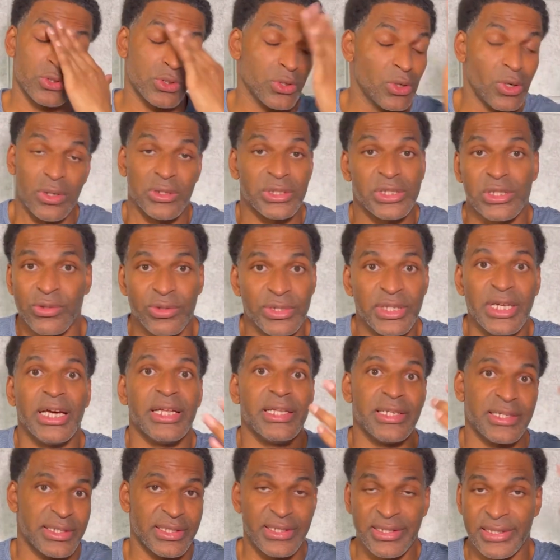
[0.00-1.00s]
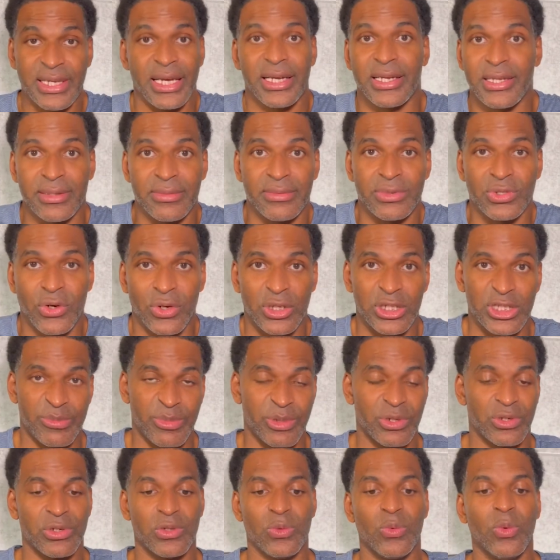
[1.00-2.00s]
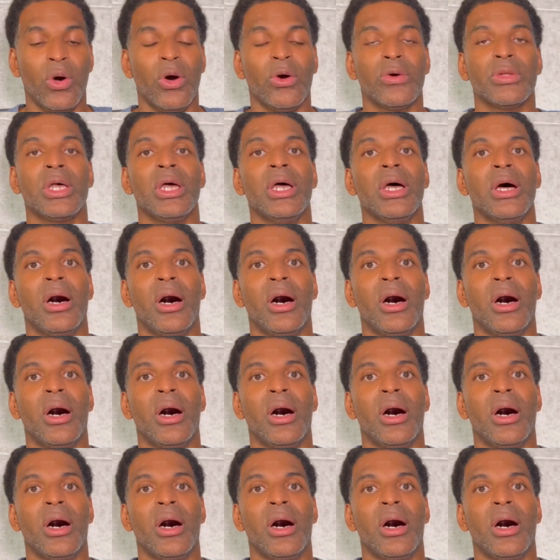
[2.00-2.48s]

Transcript: So until then, it's the second tallest building in the world.